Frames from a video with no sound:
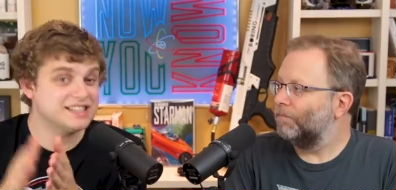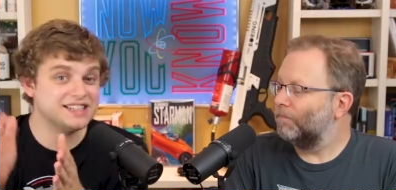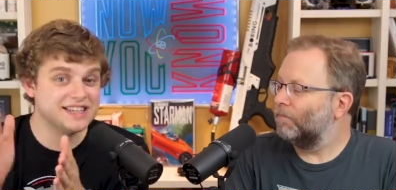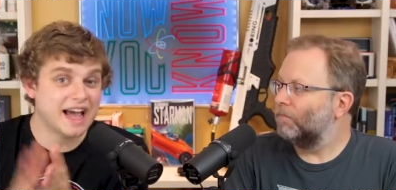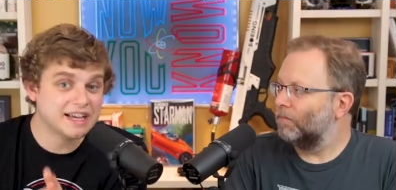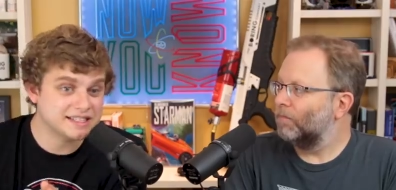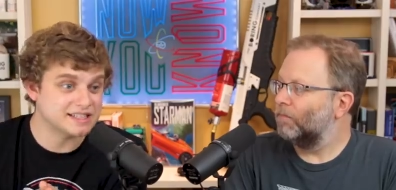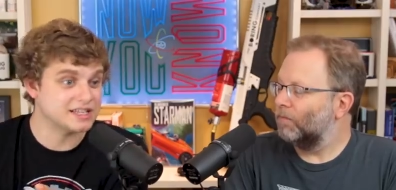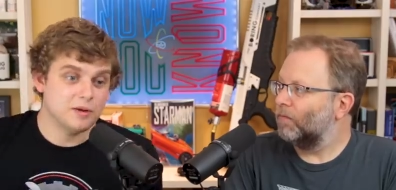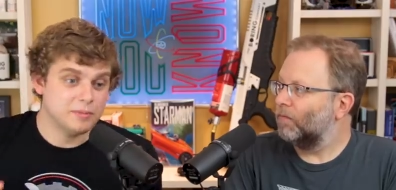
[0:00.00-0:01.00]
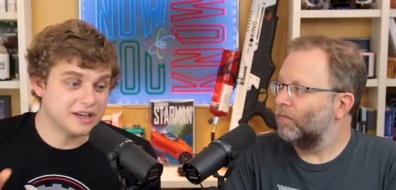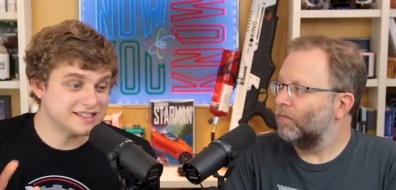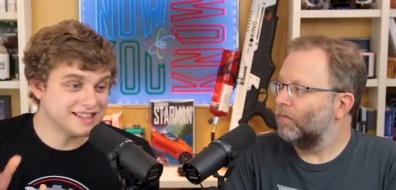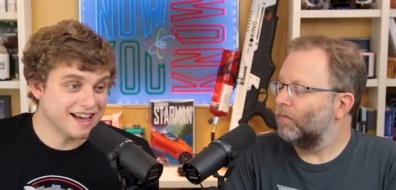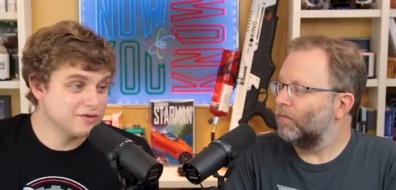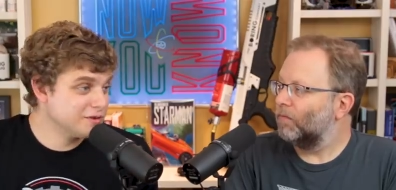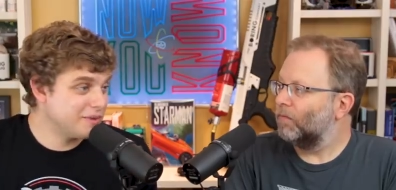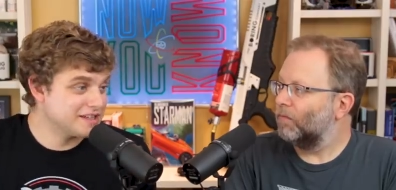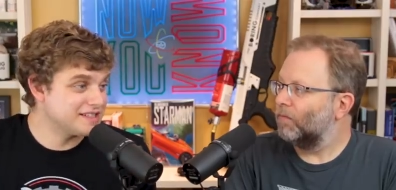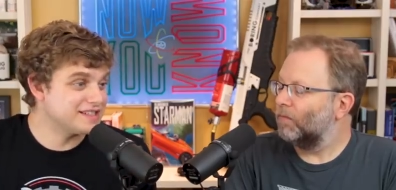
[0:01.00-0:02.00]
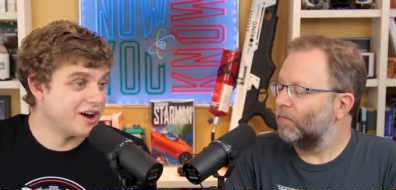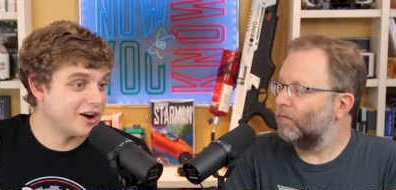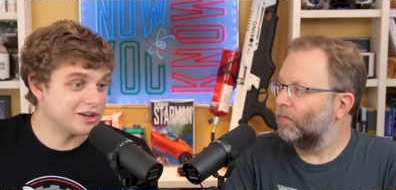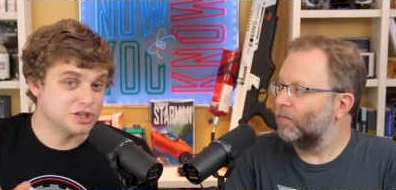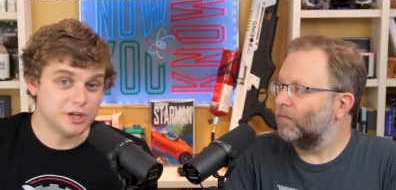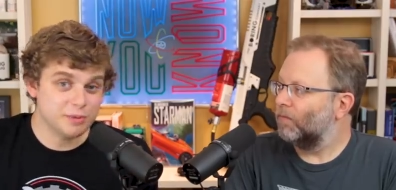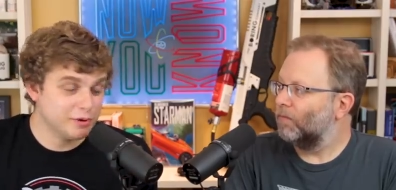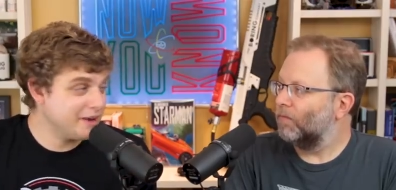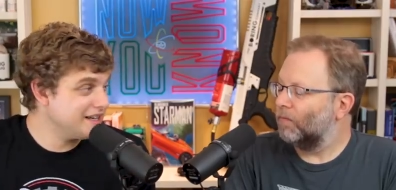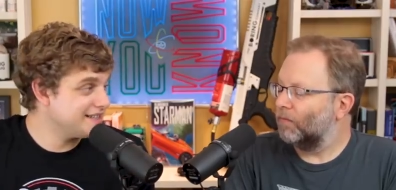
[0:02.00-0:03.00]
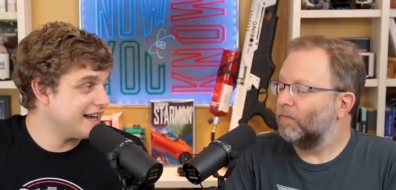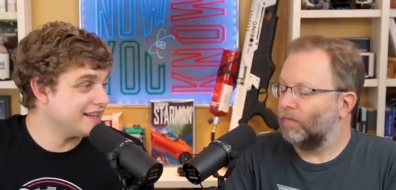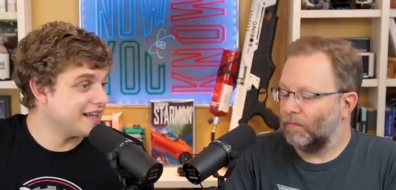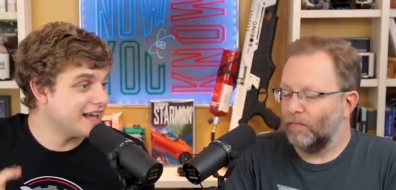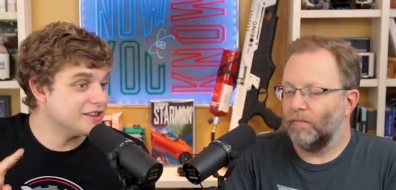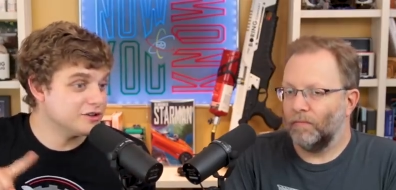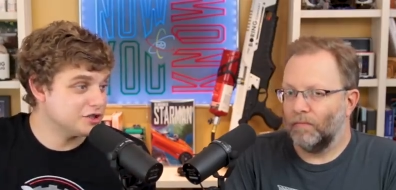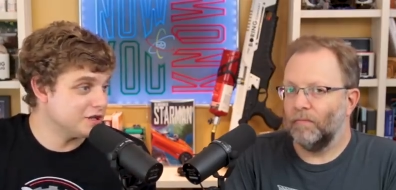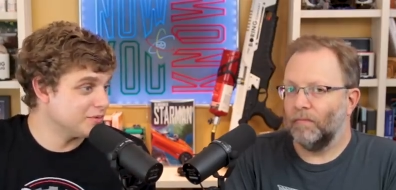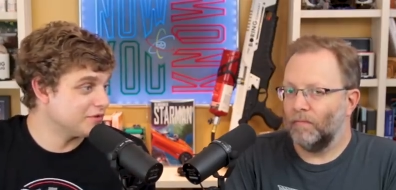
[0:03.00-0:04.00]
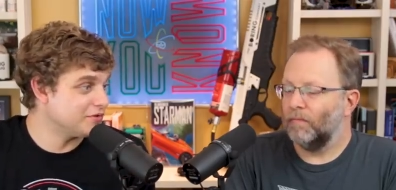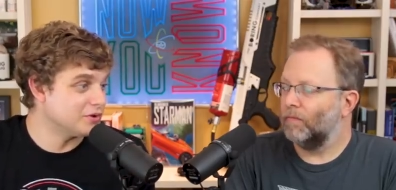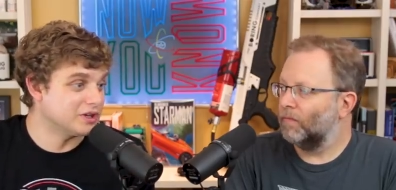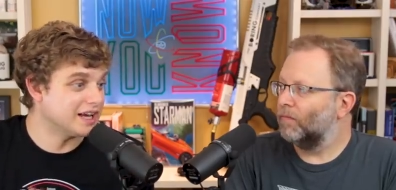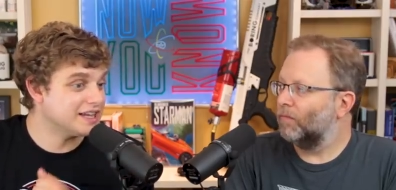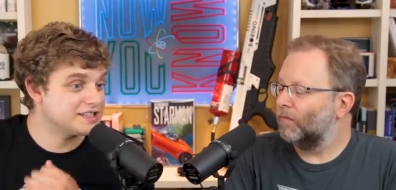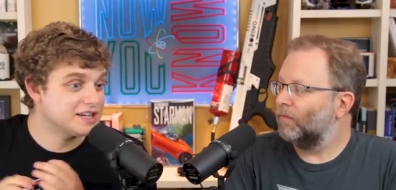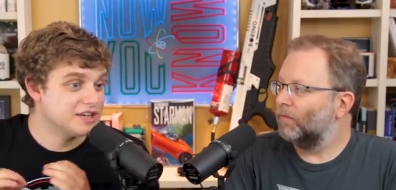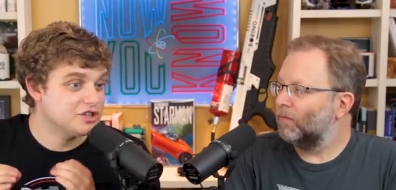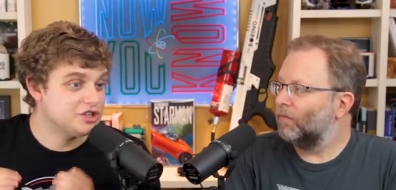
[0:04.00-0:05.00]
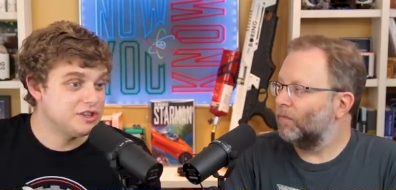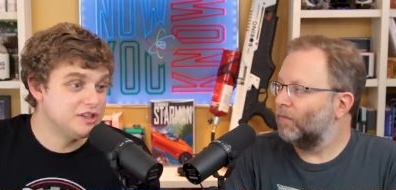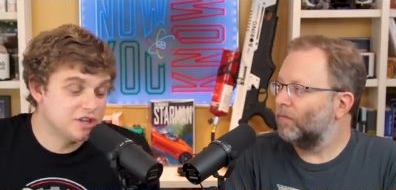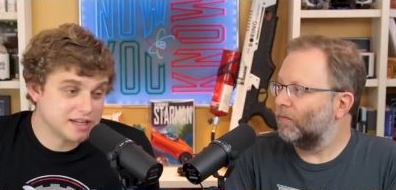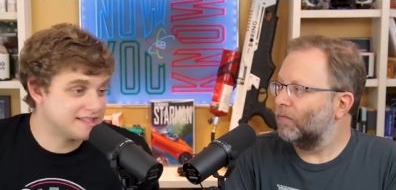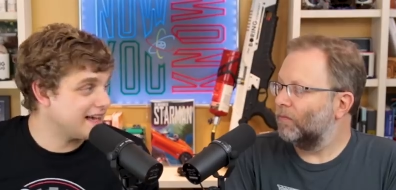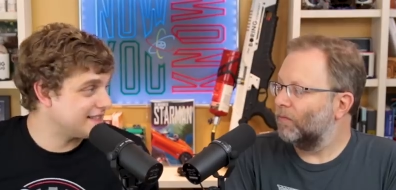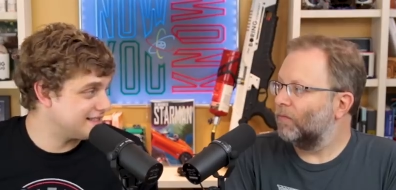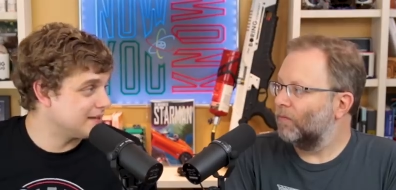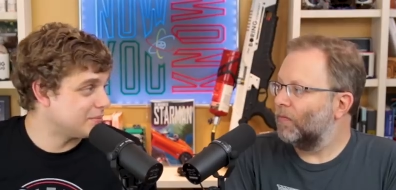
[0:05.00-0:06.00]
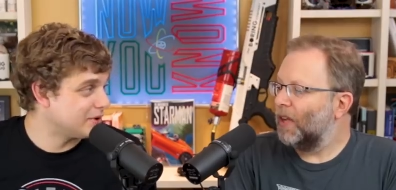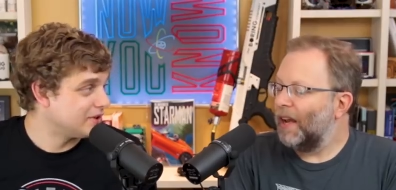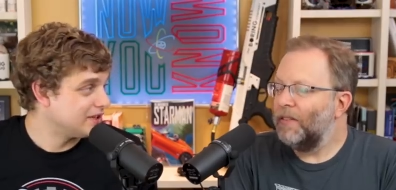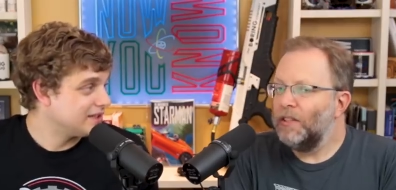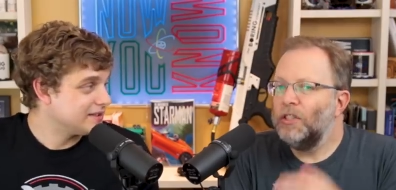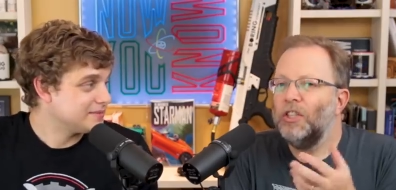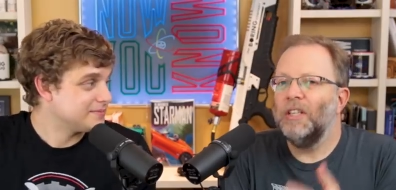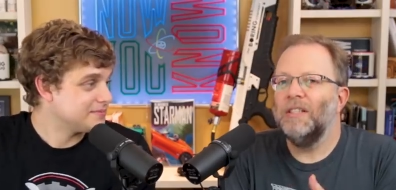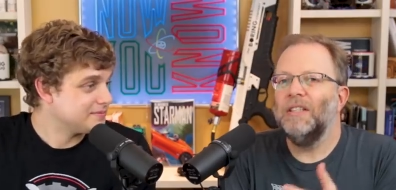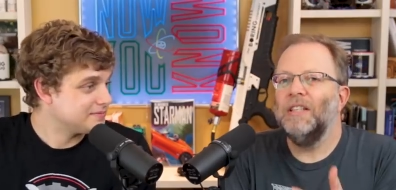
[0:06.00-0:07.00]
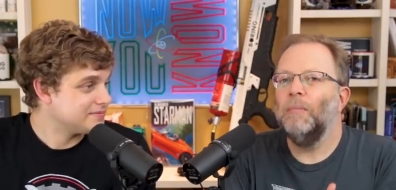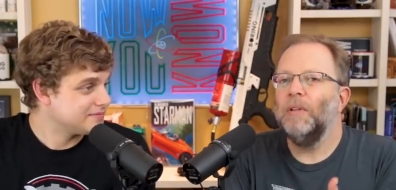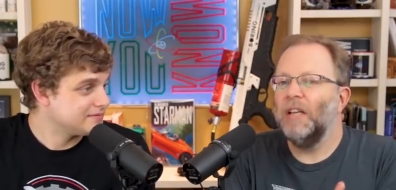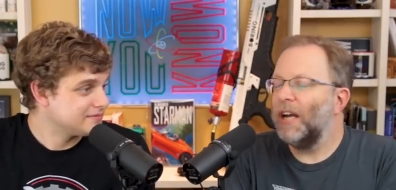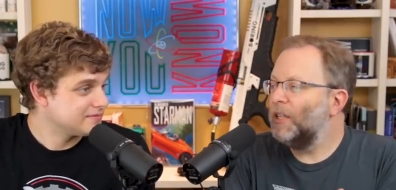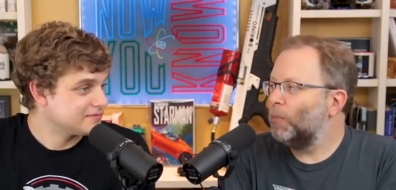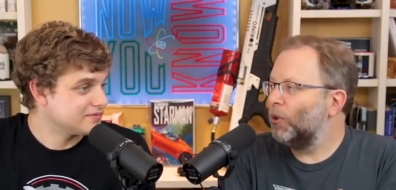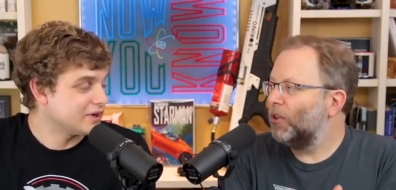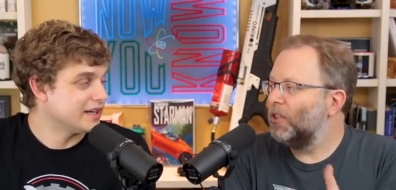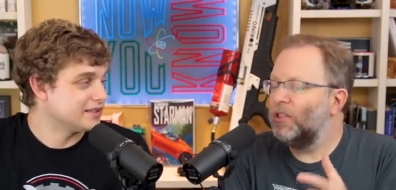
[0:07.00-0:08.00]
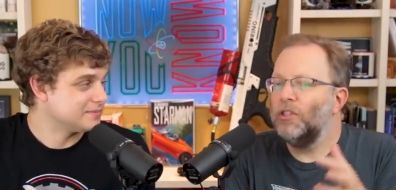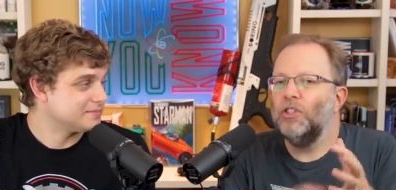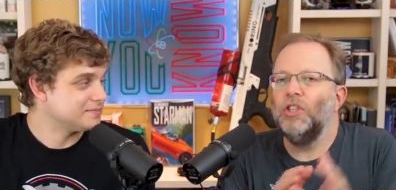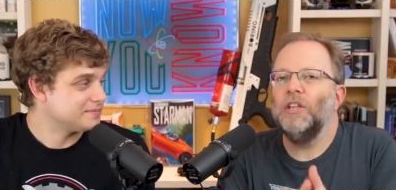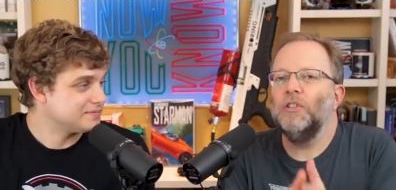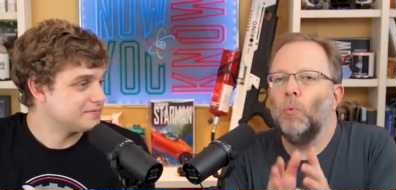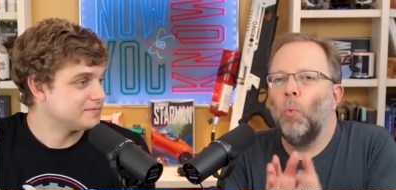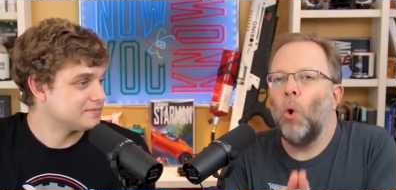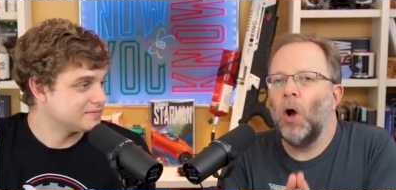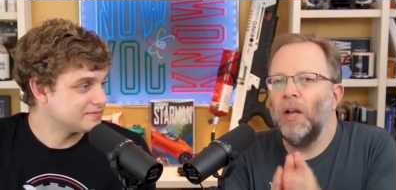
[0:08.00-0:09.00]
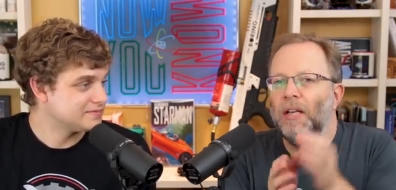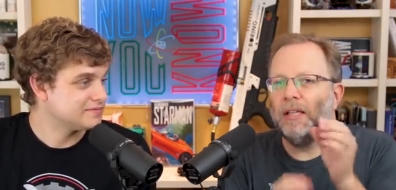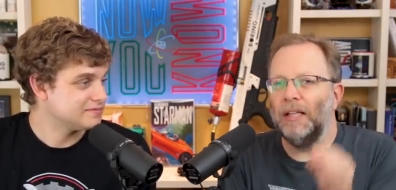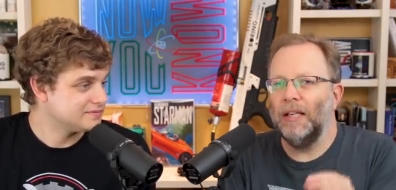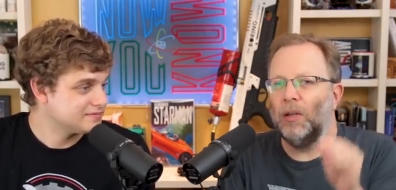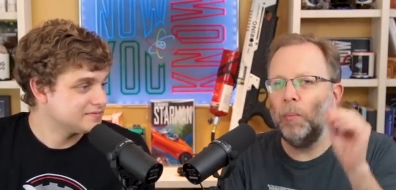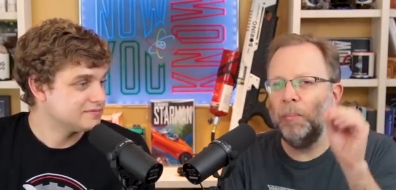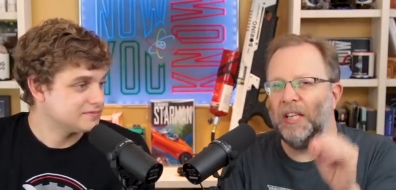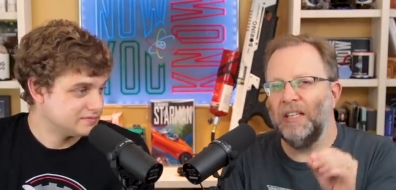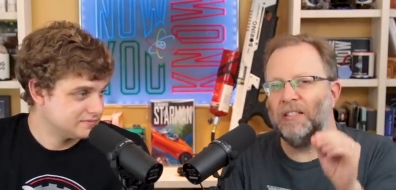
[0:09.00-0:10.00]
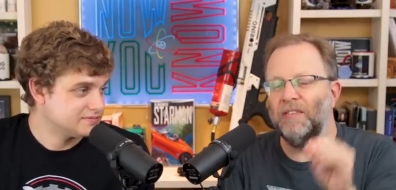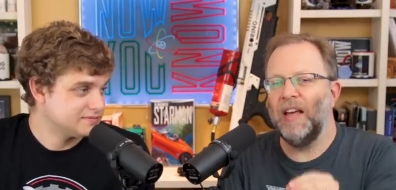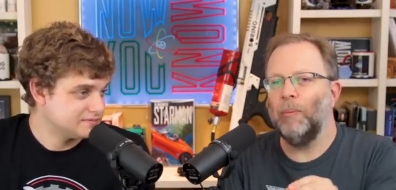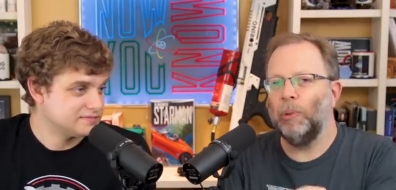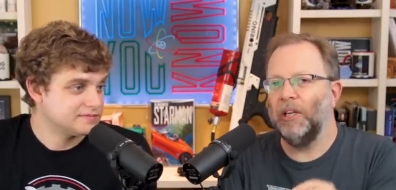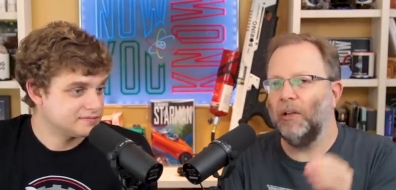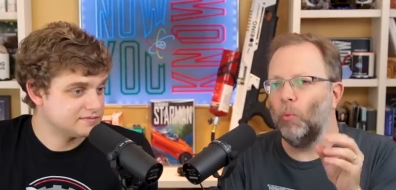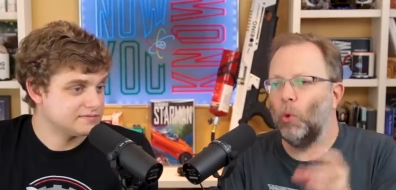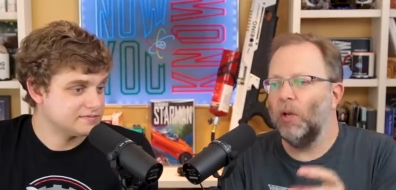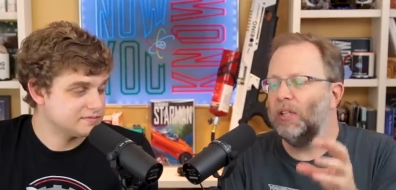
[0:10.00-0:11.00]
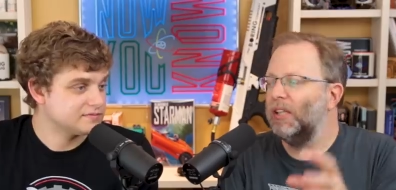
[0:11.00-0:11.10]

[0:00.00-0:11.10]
Speaker 1: to the taxes because electric buses are cheaper to maintain and they're cheaper to fuel. It's
Speaker 2: just that simple. And this is just the tip of the iceberg. Right. This is just one little piece of that plan, one